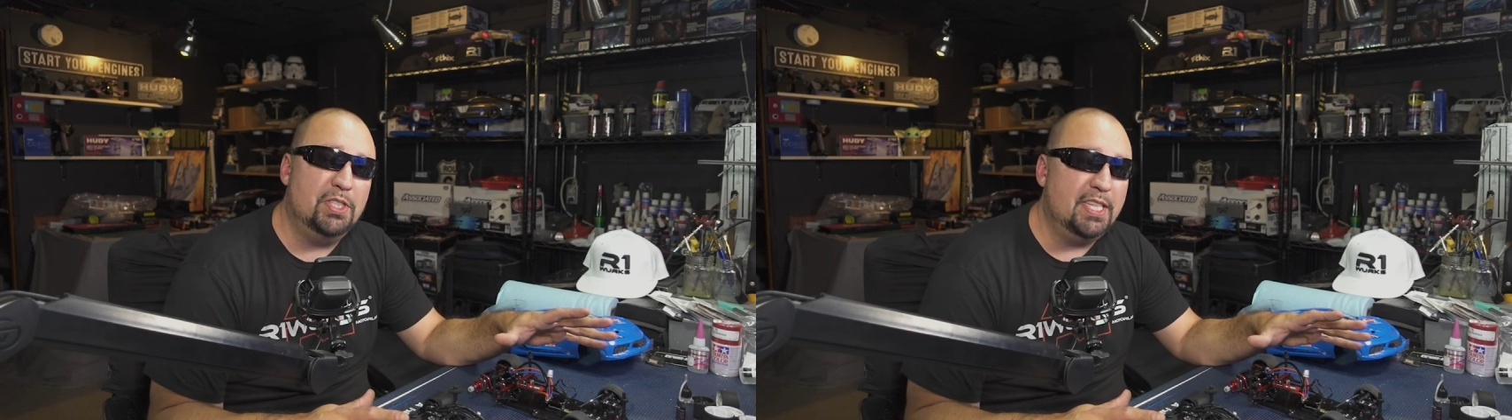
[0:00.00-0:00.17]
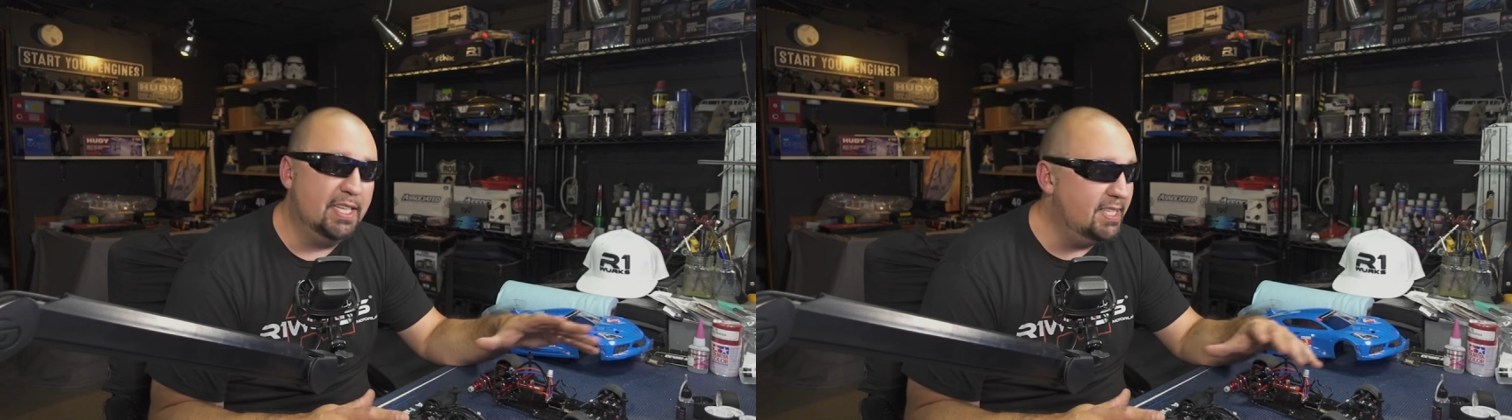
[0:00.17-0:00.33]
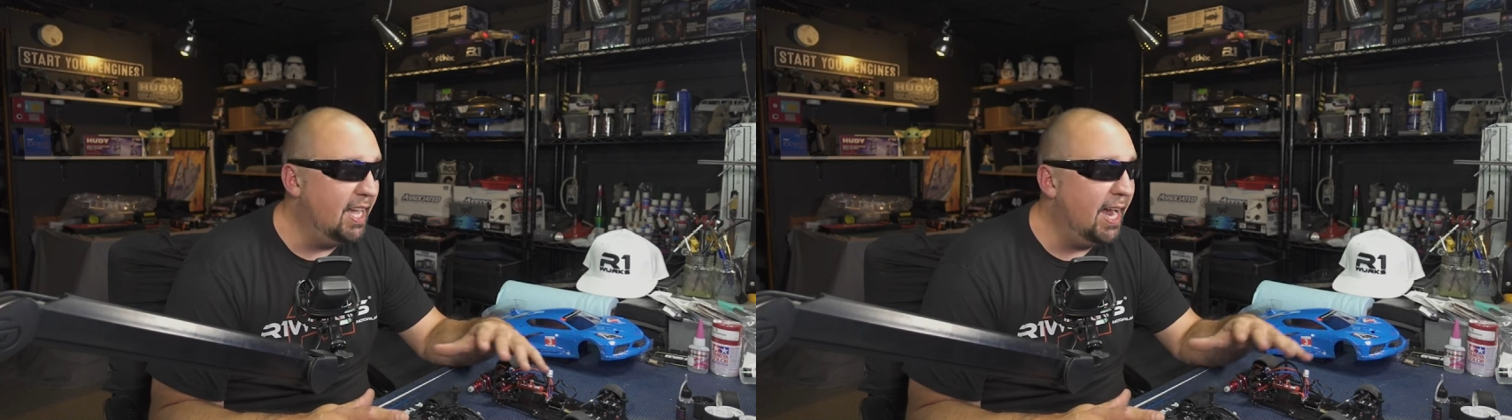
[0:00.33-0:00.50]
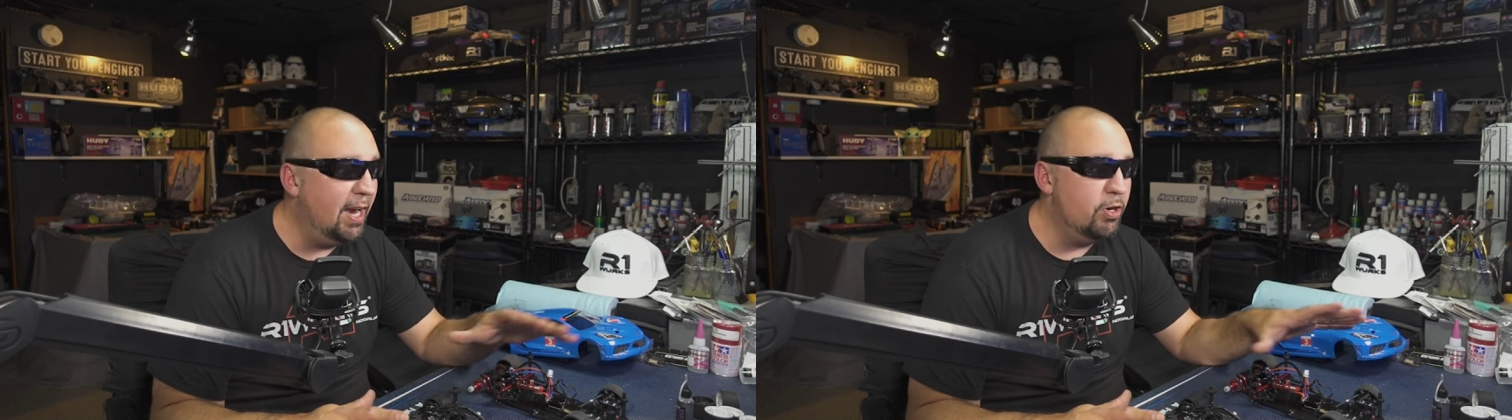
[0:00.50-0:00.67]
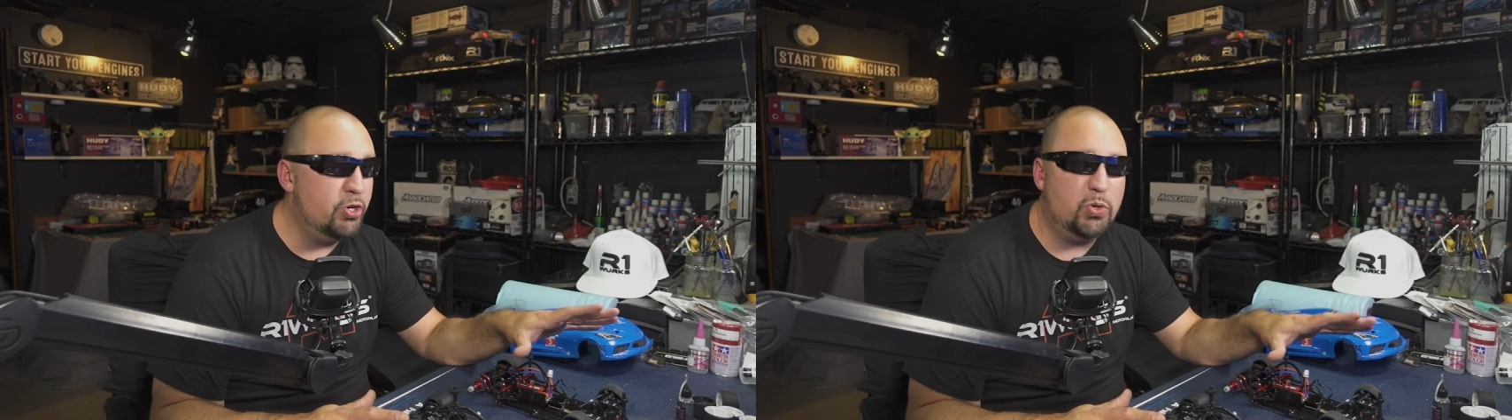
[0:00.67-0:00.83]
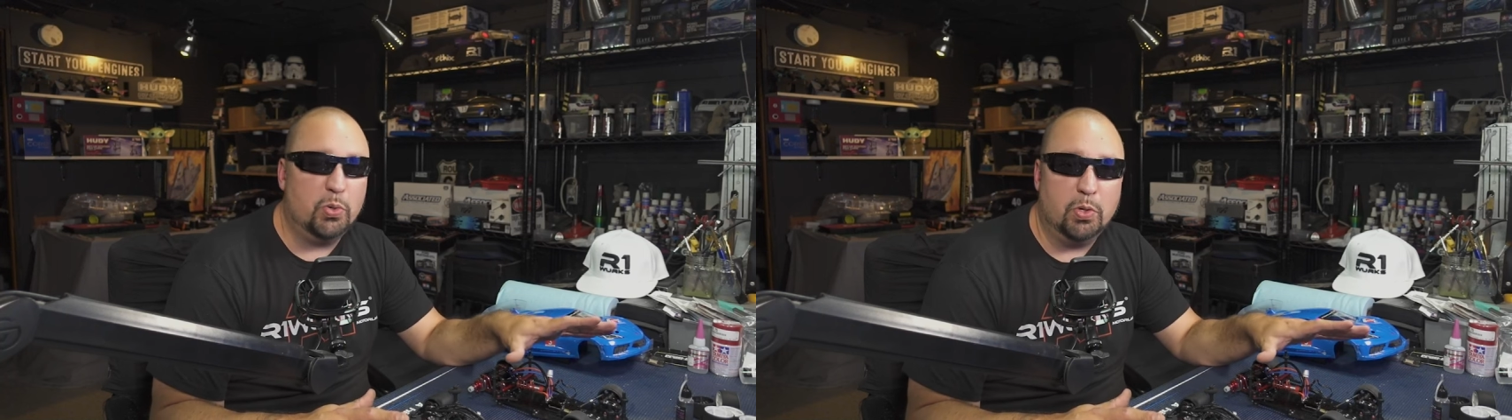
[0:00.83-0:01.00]
the tire
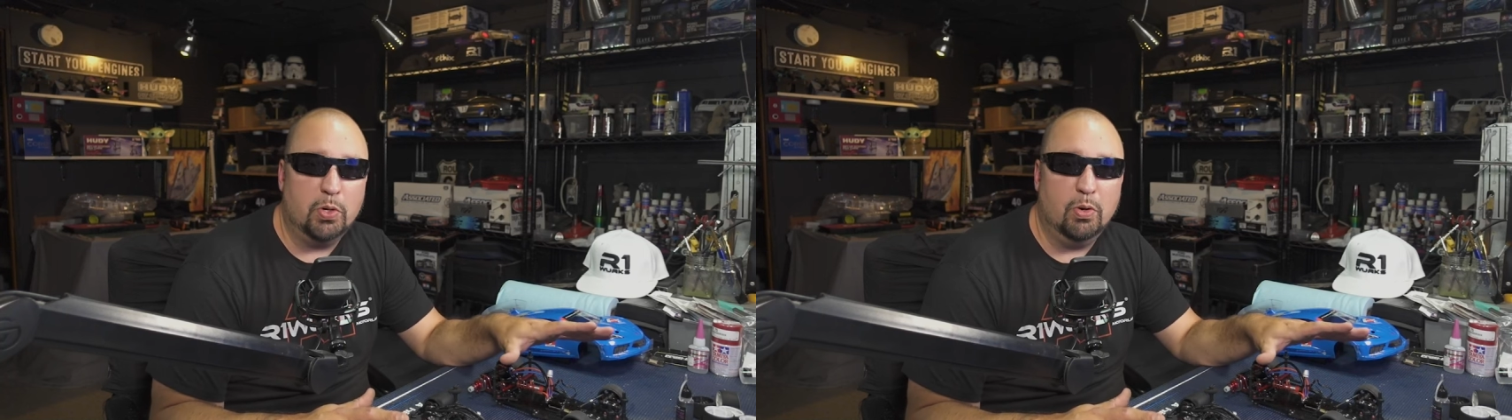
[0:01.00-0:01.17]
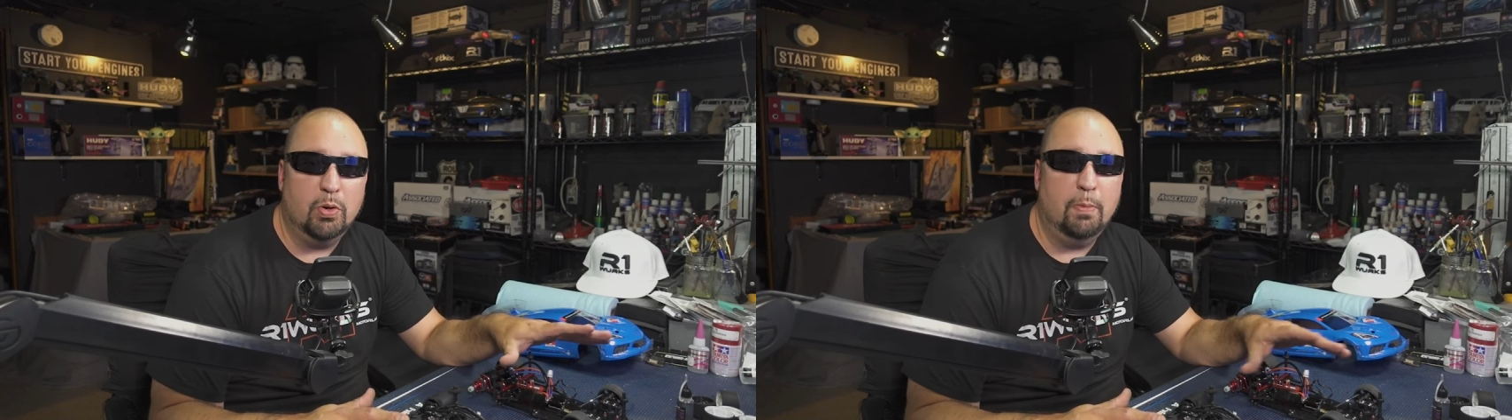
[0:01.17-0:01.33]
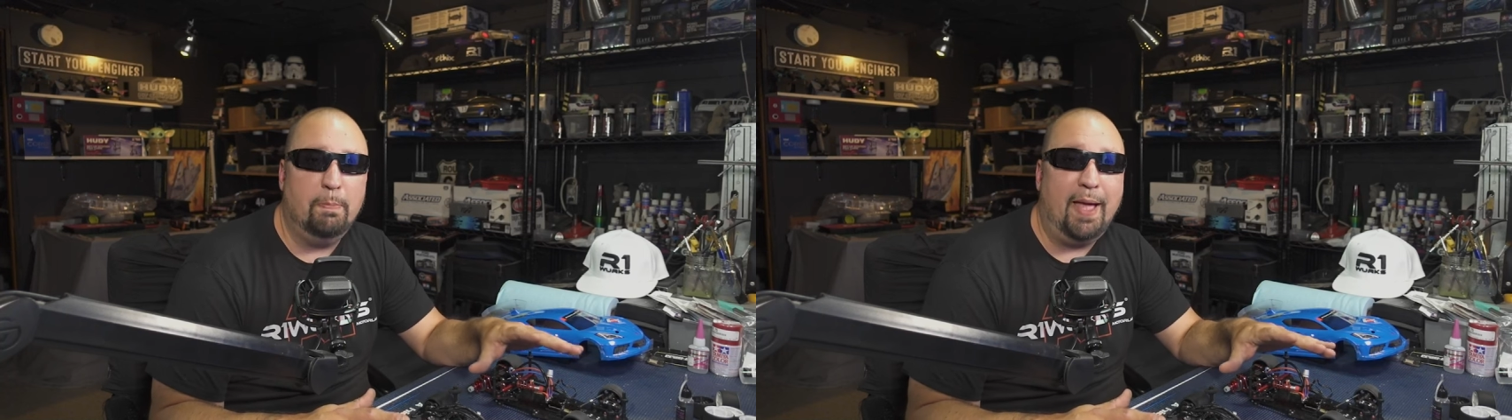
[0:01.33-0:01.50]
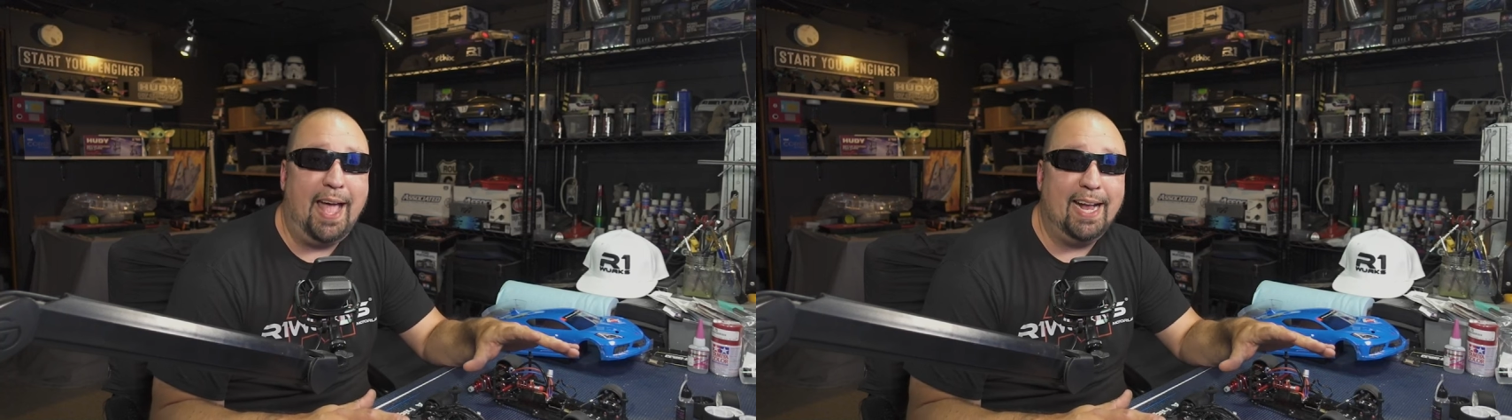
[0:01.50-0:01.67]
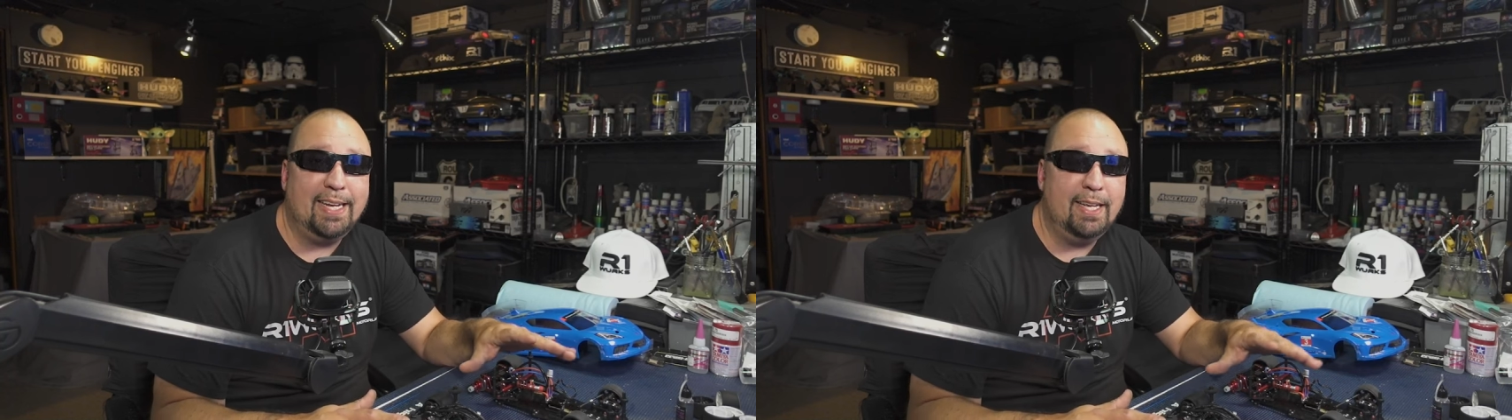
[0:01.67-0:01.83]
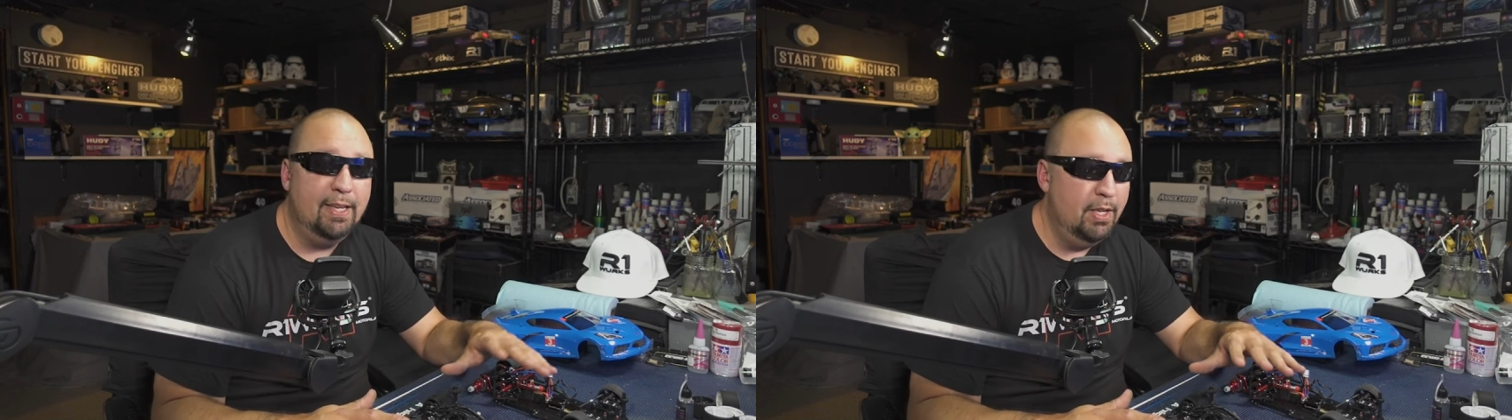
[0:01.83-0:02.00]
truer
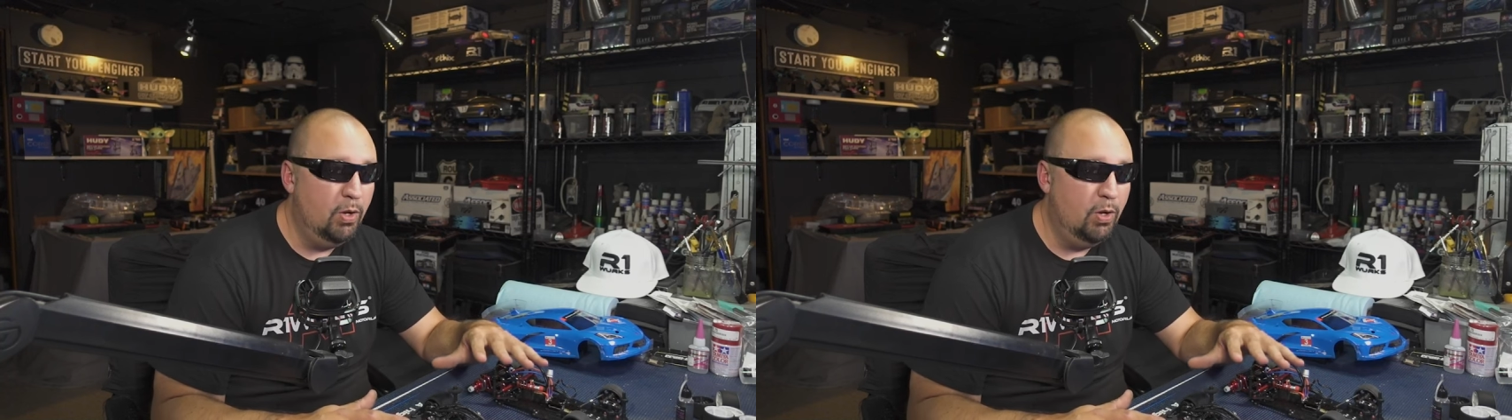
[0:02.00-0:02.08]
back